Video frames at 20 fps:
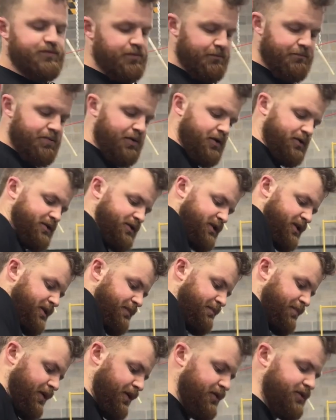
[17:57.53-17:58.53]
from person to
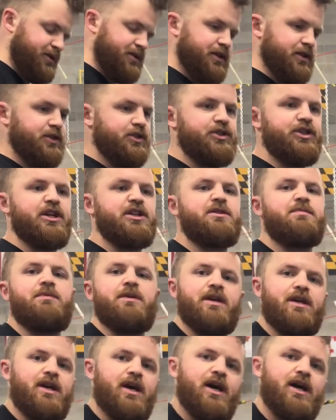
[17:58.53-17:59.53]
person just
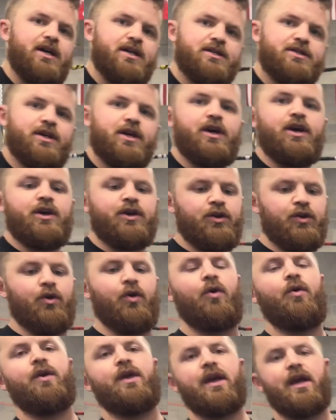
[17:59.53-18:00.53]
because you're
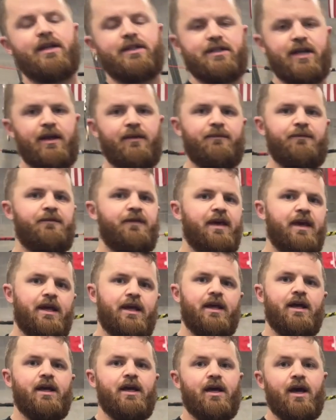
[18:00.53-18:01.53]
holding at 10
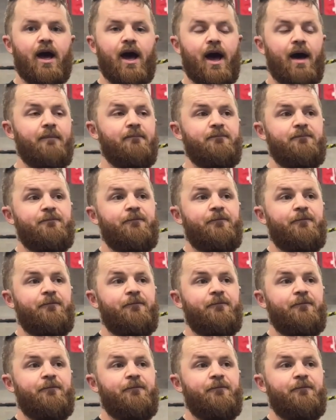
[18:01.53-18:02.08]
feet. I'm